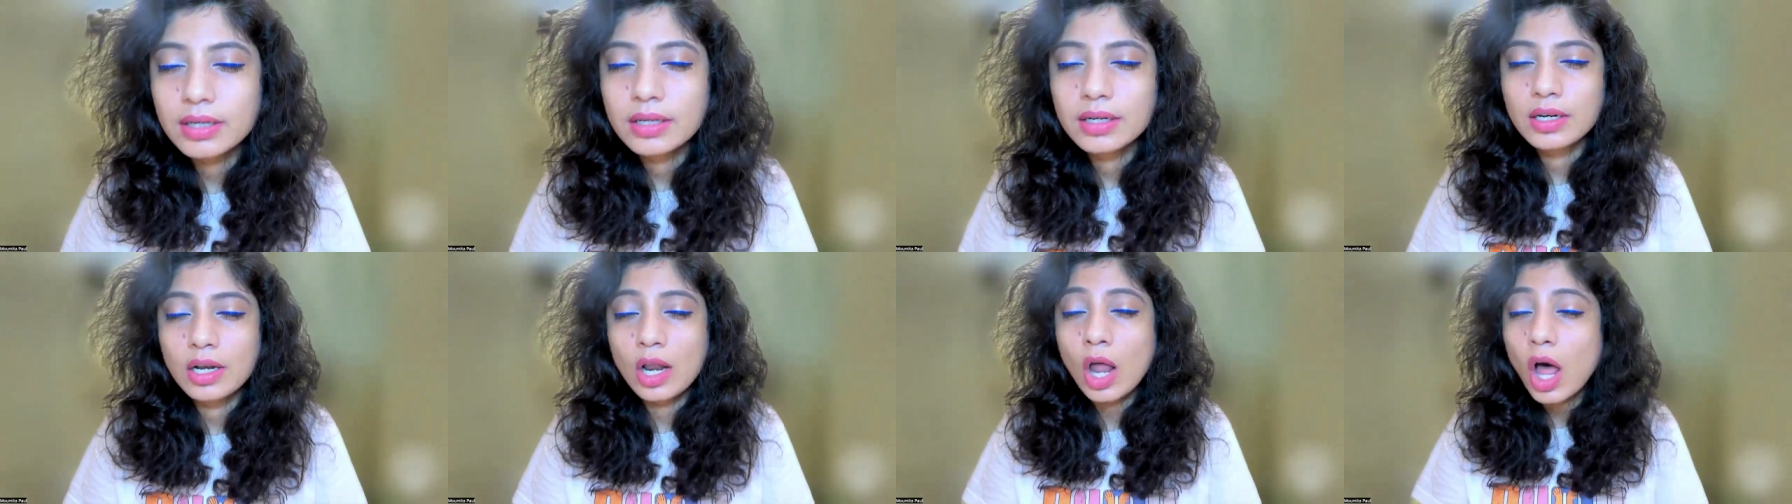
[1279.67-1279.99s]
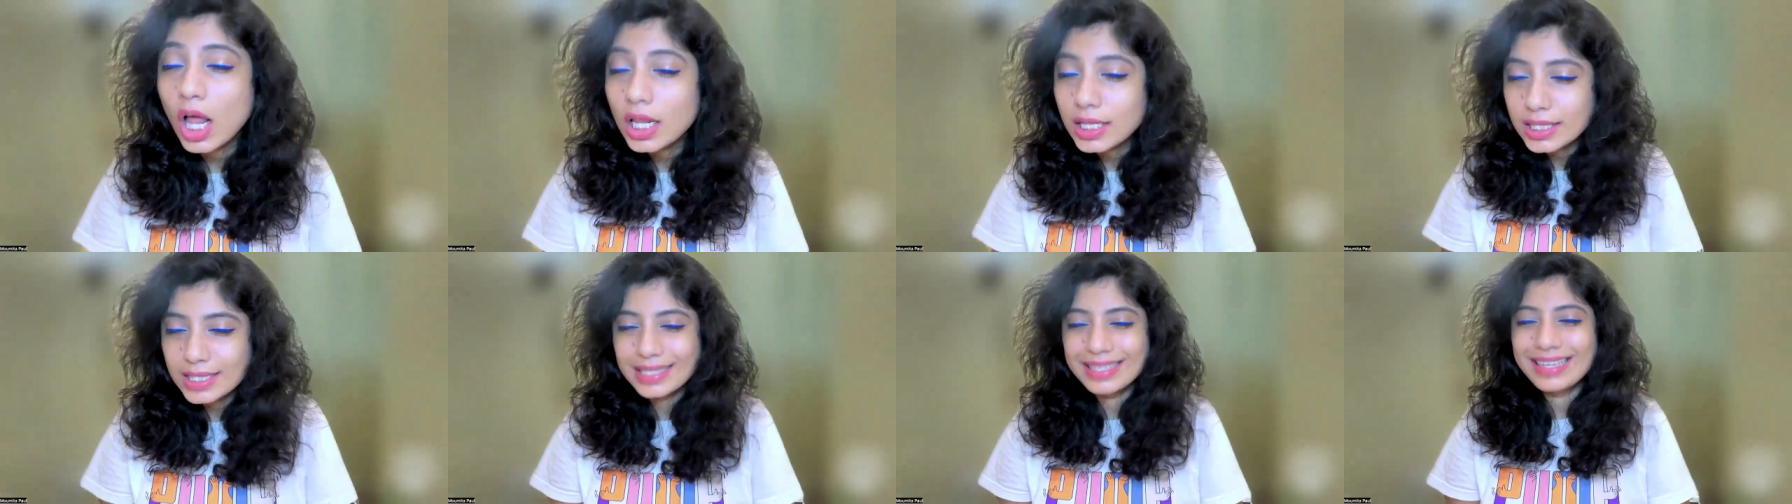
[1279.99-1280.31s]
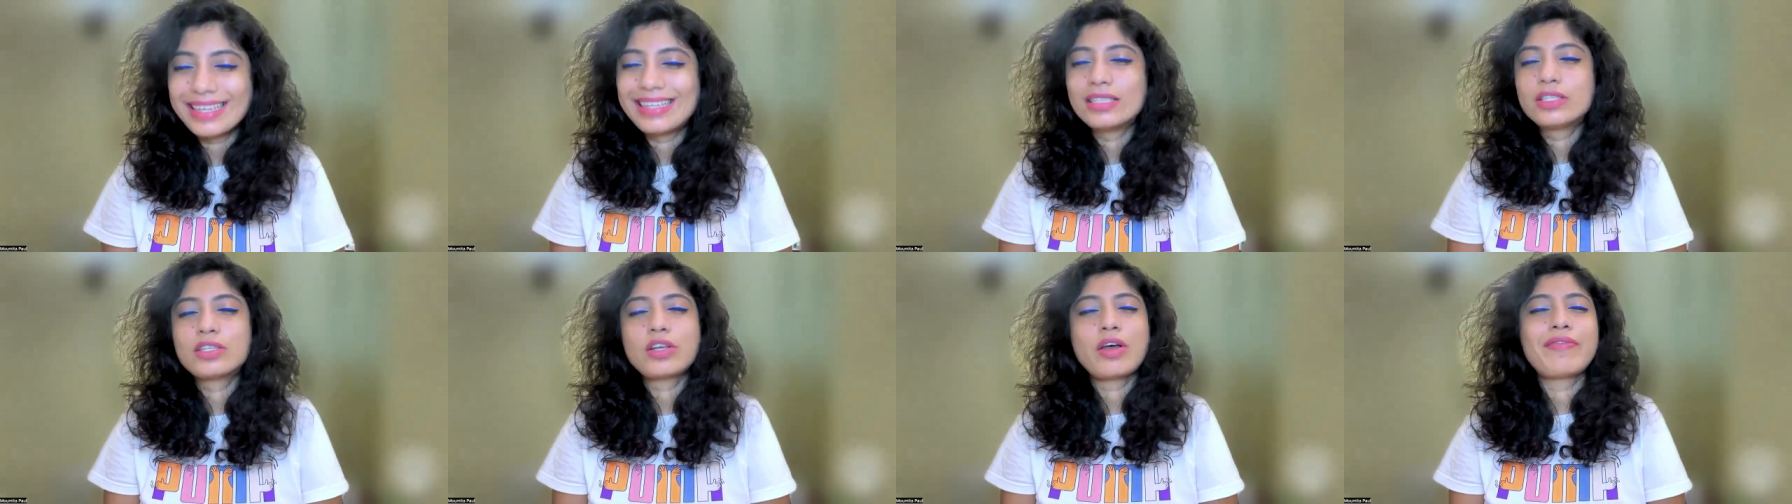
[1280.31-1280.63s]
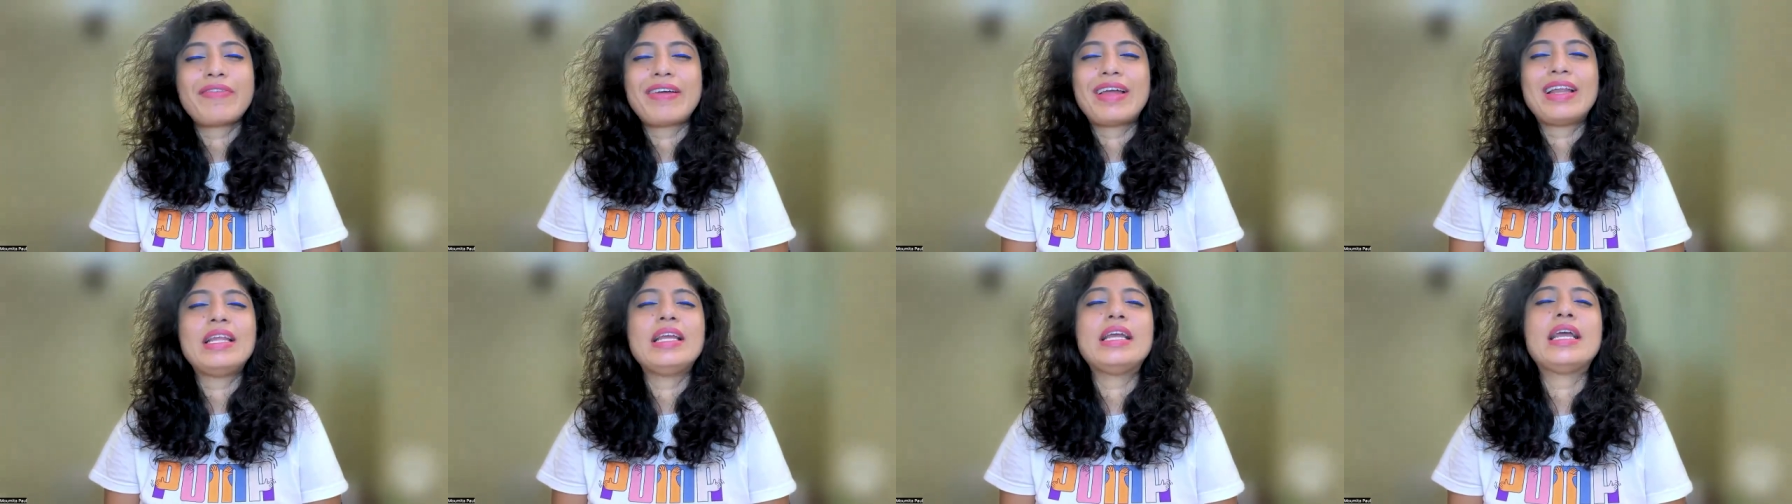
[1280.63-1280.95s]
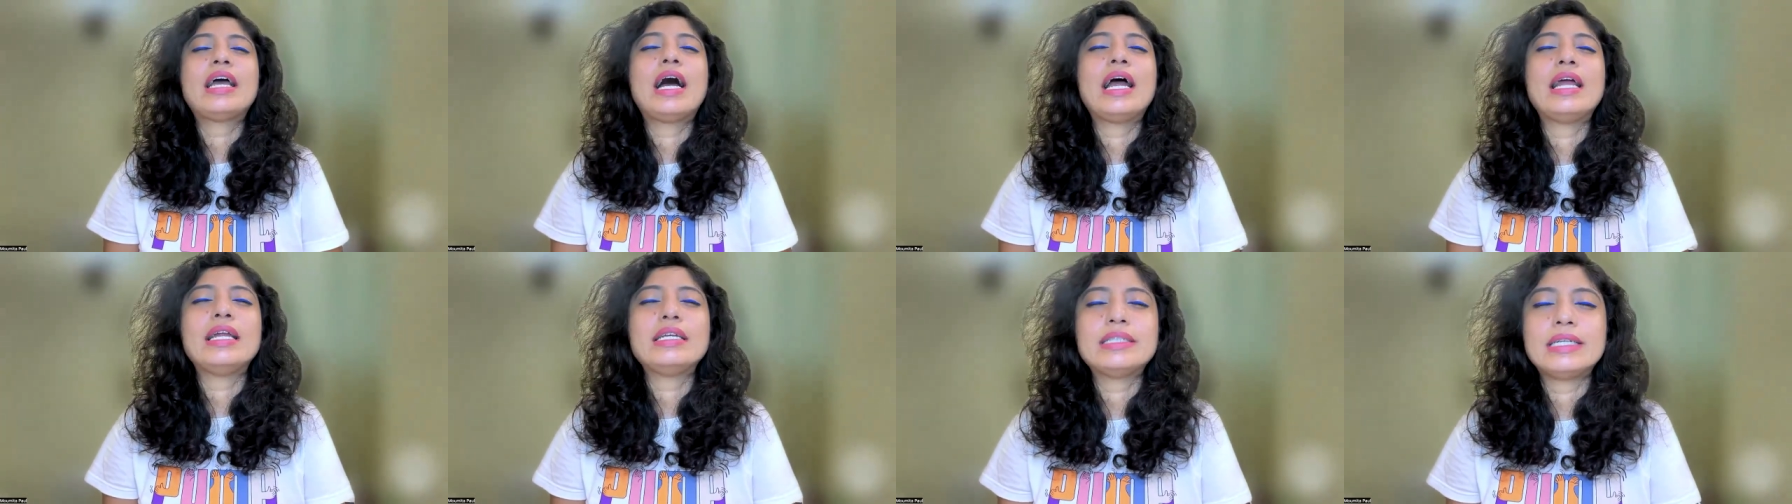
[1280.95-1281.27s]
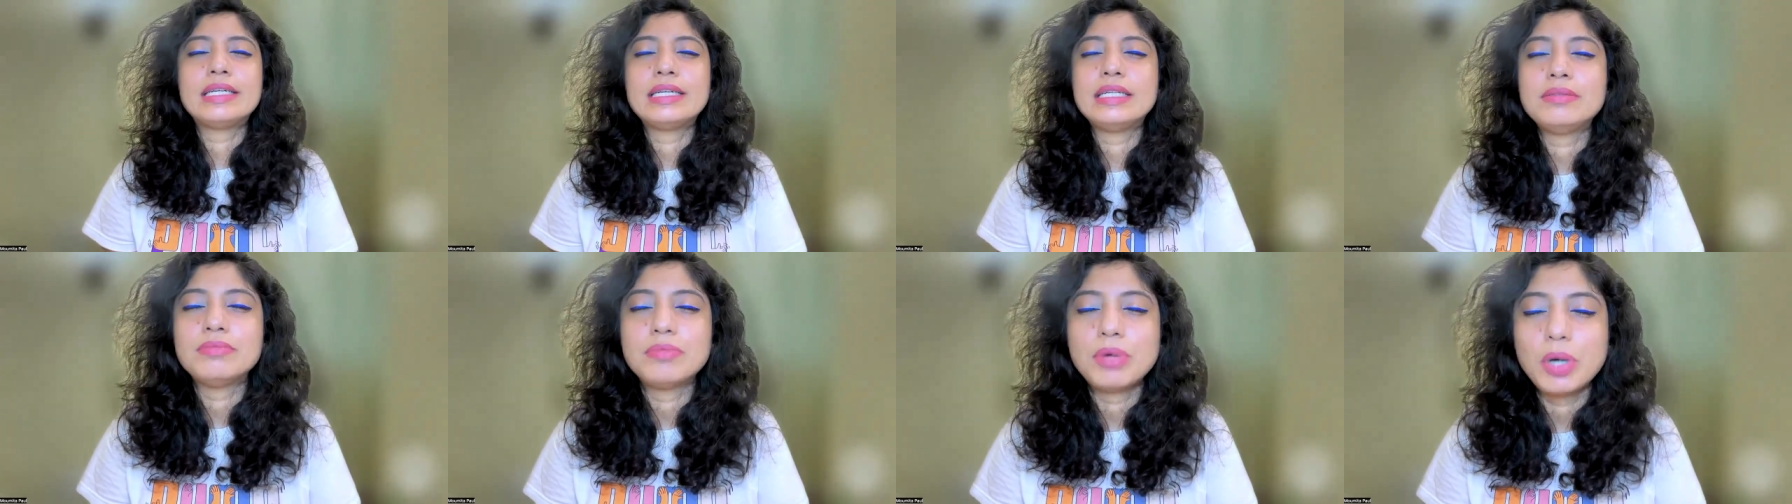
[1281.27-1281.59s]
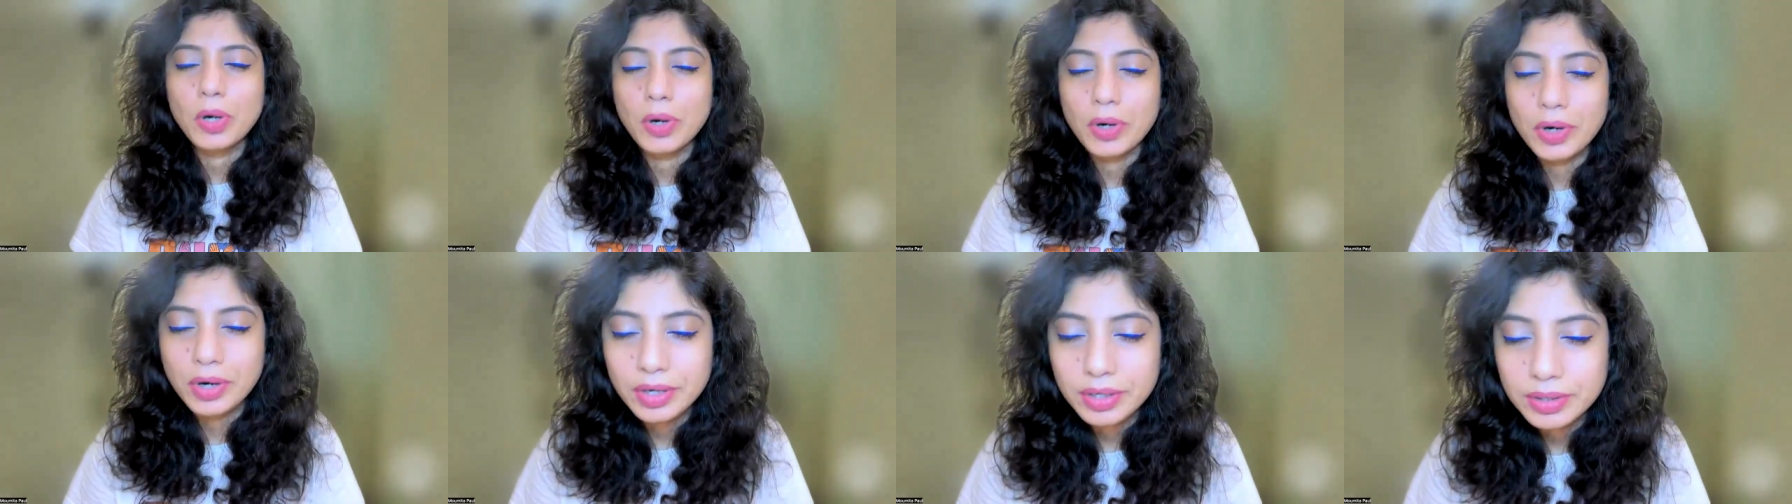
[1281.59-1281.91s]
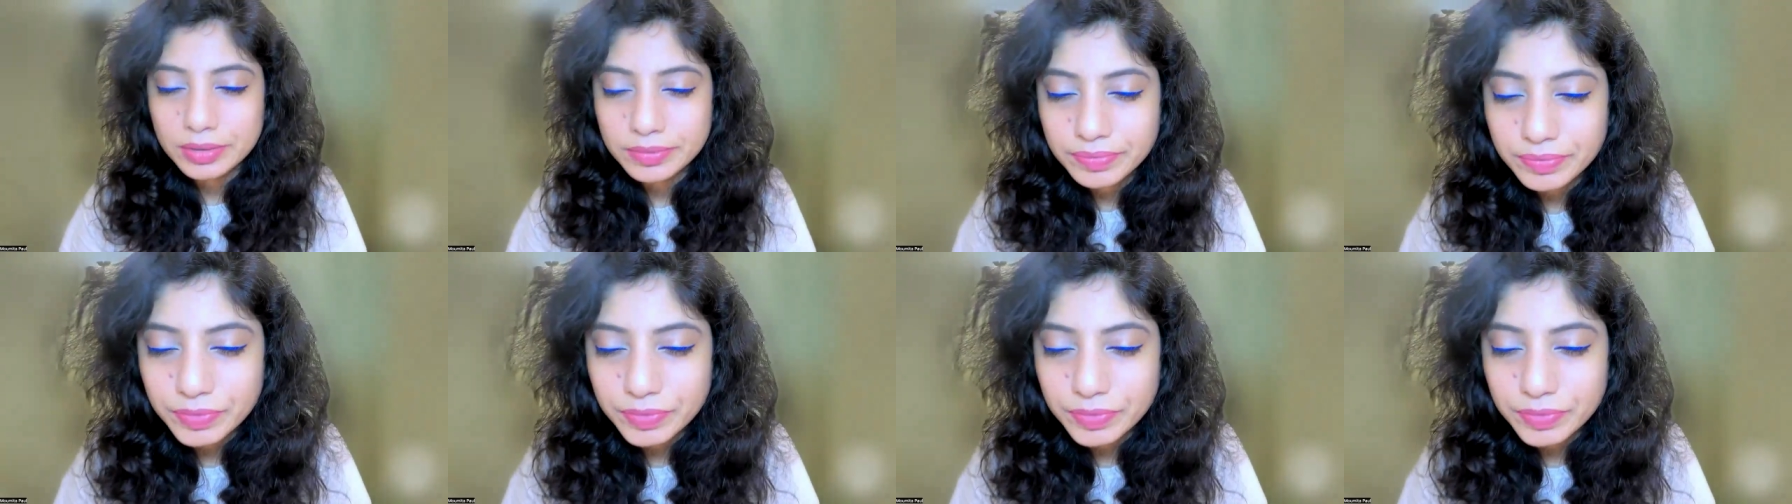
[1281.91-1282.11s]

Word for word: nonsense of any kind anymore.